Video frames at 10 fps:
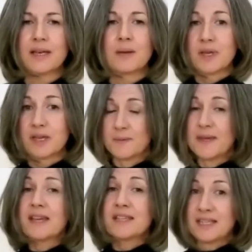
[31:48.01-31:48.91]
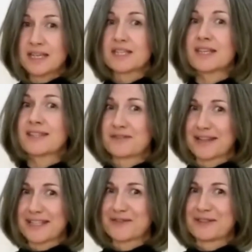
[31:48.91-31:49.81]
because being a teenager is
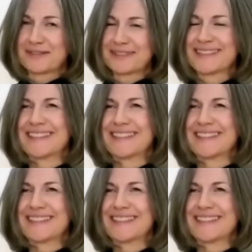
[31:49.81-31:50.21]
stressful.